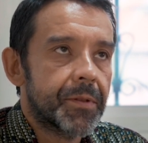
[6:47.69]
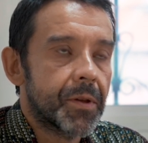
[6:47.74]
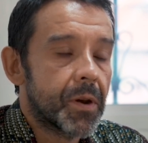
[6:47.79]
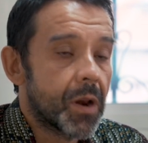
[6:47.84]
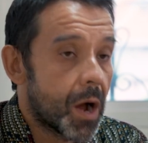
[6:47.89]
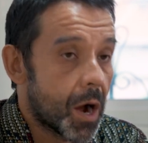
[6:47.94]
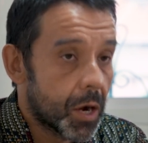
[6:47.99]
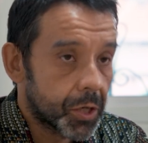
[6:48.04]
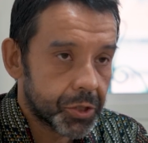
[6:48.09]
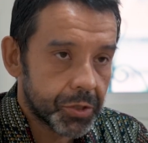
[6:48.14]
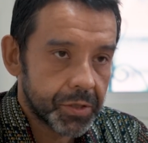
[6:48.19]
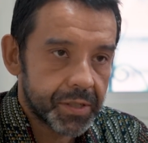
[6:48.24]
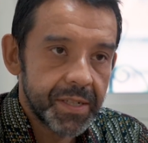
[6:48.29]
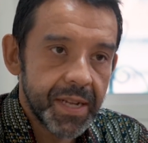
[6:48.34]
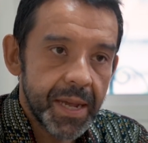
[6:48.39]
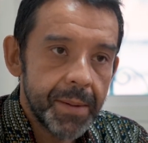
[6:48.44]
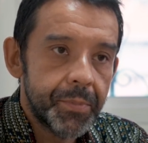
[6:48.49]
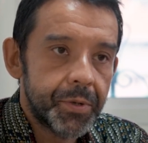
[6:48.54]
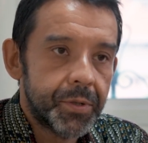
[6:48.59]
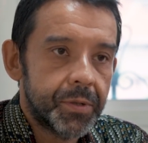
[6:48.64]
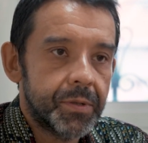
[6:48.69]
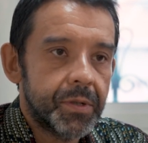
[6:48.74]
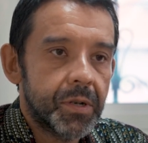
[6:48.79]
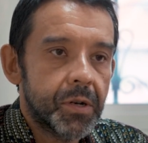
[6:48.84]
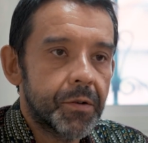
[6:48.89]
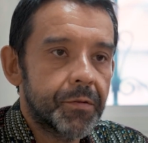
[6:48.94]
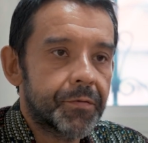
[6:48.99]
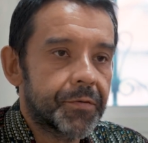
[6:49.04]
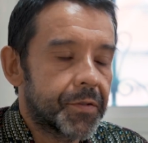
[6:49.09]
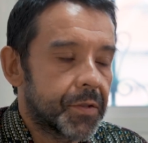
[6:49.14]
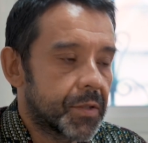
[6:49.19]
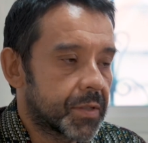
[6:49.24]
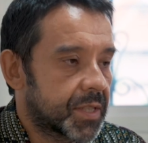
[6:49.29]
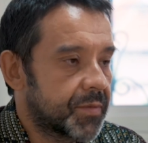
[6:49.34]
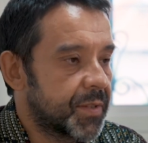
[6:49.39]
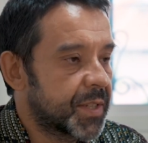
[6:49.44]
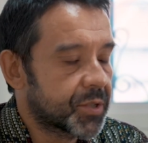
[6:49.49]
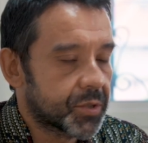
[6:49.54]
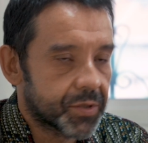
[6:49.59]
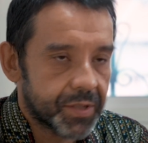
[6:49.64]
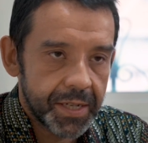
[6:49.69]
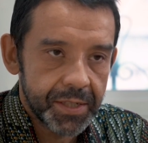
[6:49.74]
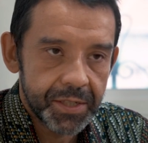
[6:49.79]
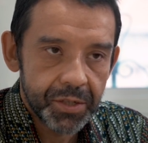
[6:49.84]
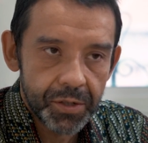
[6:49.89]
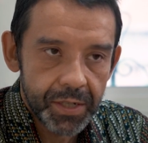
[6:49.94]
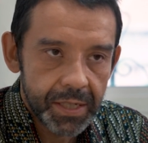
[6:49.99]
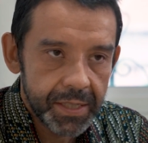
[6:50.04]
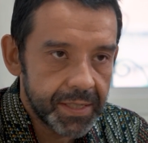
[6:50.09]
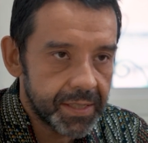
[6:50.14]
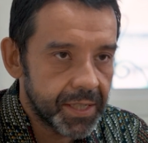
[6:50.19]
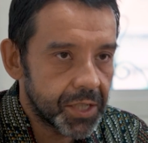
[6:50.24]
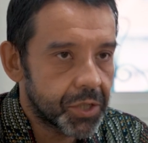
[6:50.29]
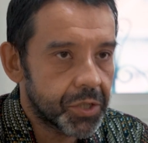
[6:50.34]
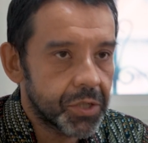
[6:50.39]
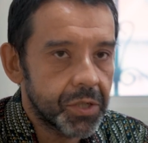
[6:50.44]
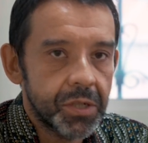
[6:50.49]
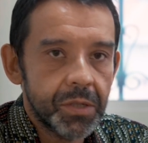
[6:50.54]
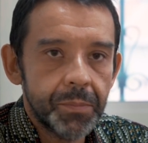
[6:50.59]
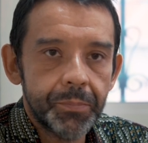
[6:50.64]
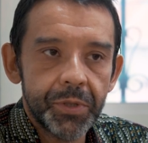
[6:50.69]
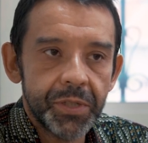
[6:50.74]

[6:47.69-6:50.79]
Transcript: the largest number of uh, civil society organizations,